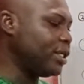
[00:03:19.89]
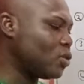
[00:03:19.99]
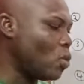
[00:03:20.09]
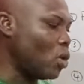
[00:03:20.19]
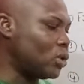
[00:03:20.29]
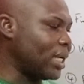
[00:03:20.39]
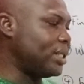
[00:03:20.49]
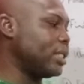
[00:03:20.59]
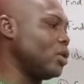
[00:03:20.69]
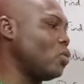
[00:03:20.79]
quadratic
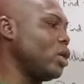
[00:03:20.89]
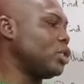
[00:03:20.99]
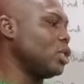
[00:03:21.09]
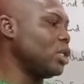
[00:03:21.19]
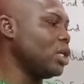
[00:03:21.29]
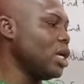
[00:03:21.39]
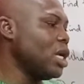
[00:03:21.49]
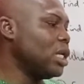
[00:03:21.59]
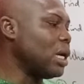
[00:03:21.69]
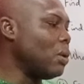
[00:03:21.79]
equation
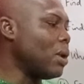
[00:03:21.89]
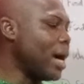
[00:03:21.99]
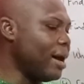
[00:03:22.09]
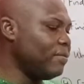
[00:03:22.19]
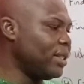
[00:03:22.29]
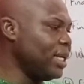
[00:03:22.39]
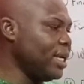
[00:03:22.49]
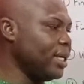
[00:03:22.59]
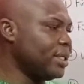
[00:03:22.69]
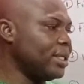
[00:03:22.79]
that will have
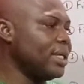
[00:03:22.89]
this